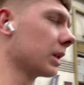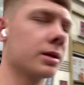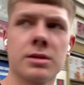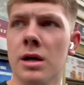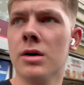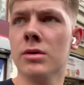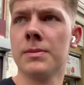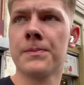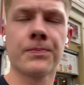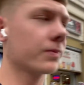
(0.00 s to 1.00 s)
So,
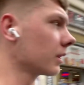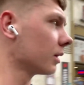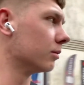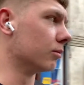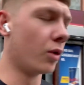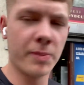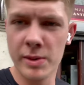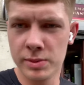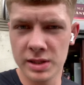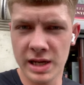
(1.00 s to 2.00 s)
more
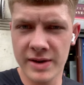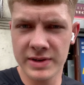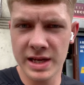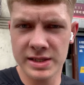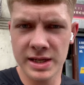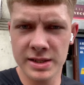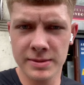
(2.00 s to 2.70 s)
people than have at the Etihad.